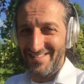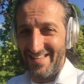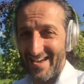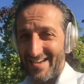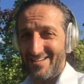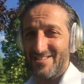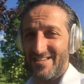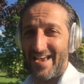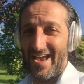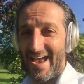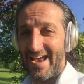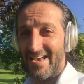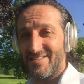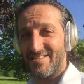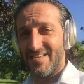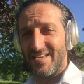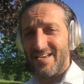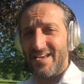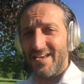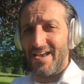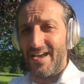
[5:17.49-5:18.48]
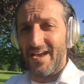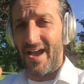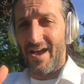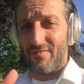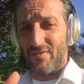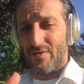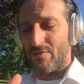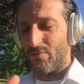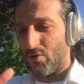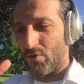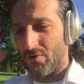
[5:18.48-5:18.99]
Thanks guys,
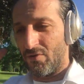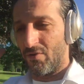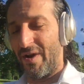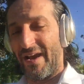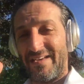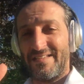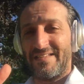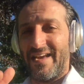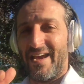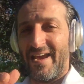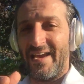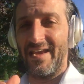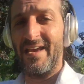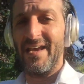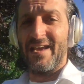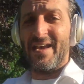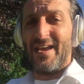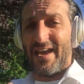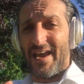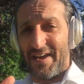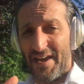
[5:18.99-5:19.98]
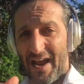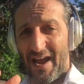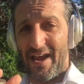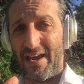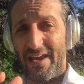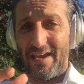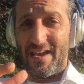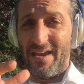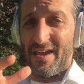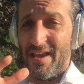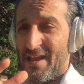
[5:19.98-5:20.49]
have a great day, and
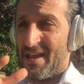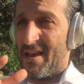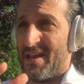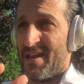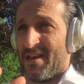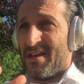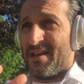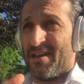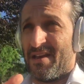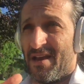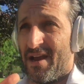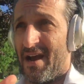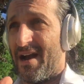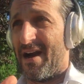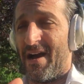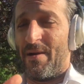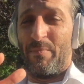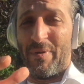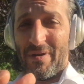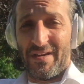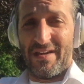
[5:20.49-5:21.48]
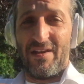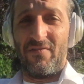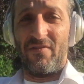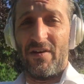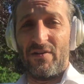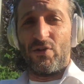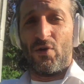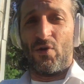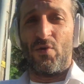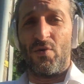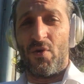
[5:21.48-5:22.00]
I uh, I believe
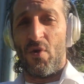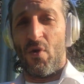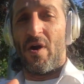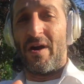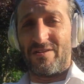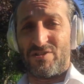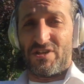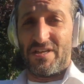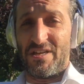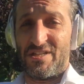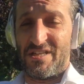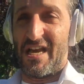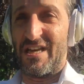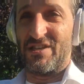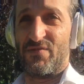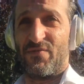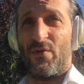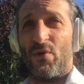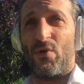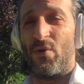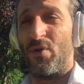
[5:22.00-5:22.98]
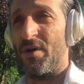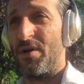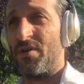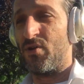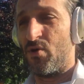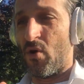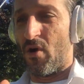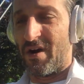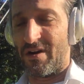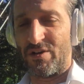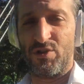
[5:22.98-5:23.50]
in you. You are successful.
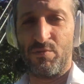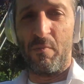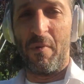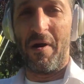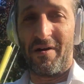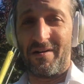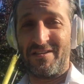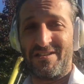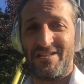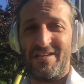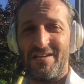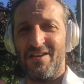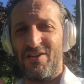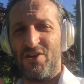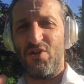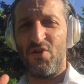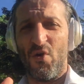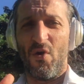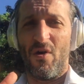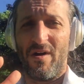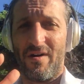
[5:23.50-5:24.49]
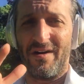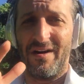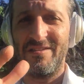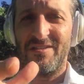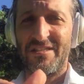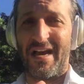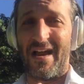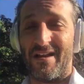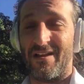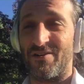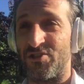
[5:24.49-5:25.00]
You are smart. You are
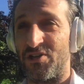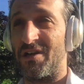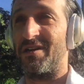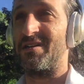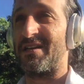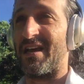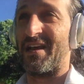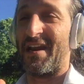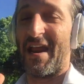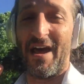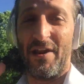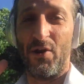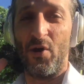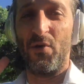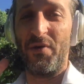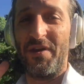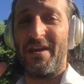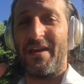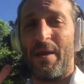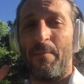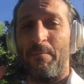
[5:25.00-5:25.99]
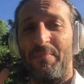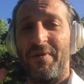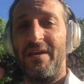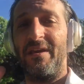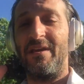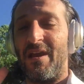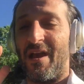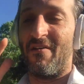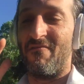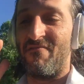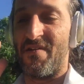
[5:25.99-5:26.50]
intelligent. And I know you can
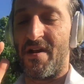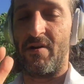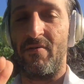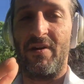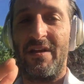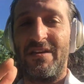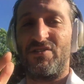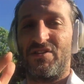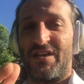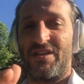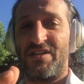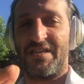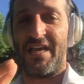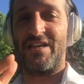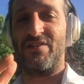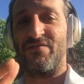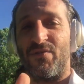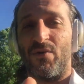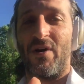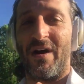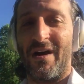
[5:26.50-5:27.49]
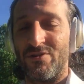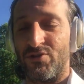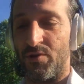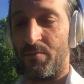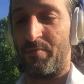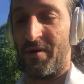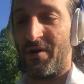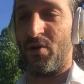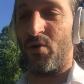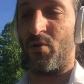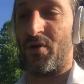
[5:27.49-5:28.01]
be a very successful
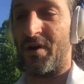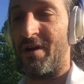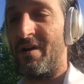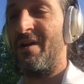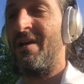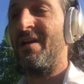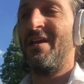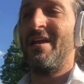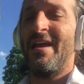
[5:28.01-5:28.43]
entrepreneur.